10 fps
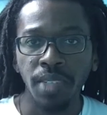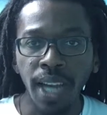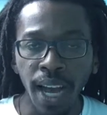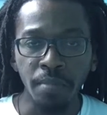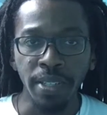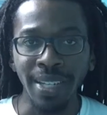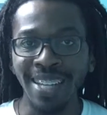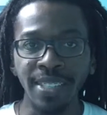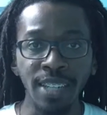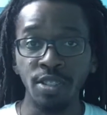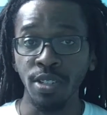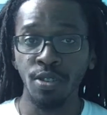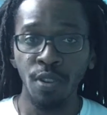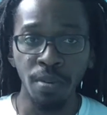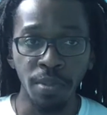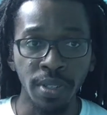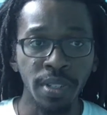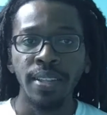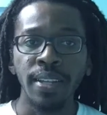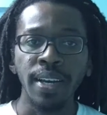common. That is actually normal.
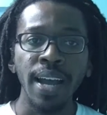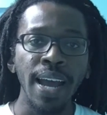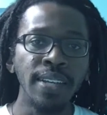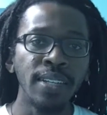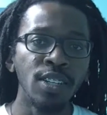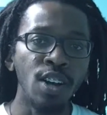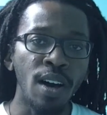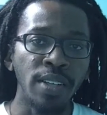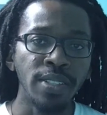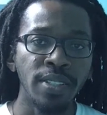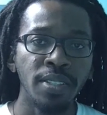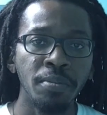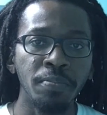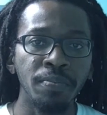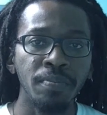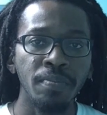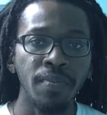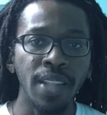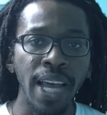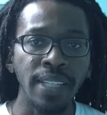The kind of loss
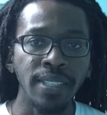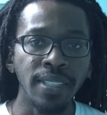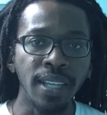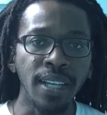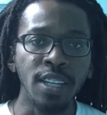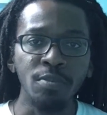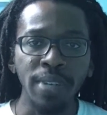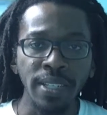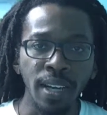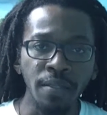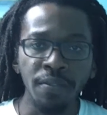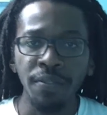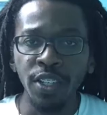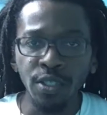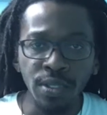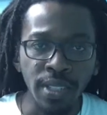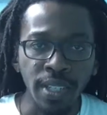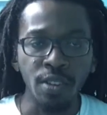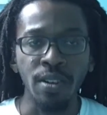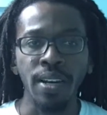that's a little bit
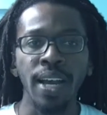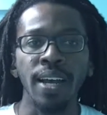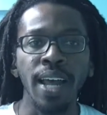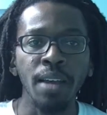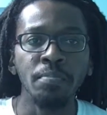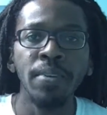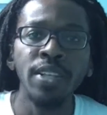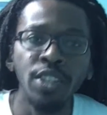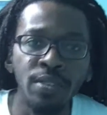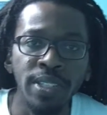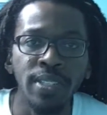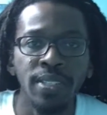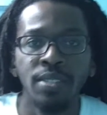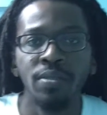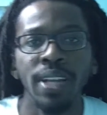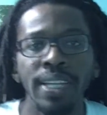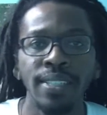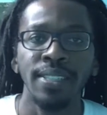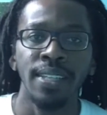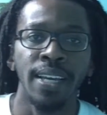confusing or ambiguous, we
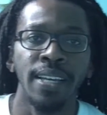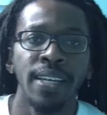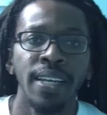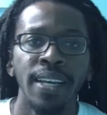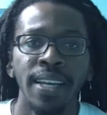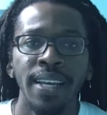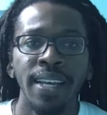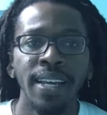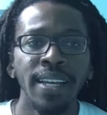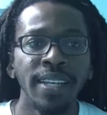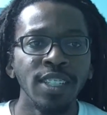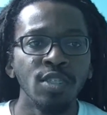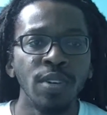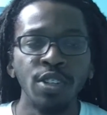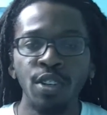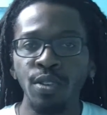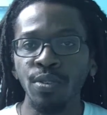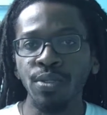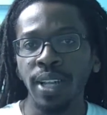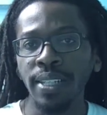like to say, is when you
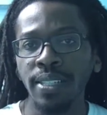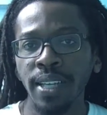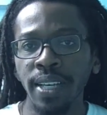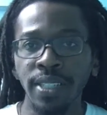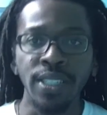lose, let's say, a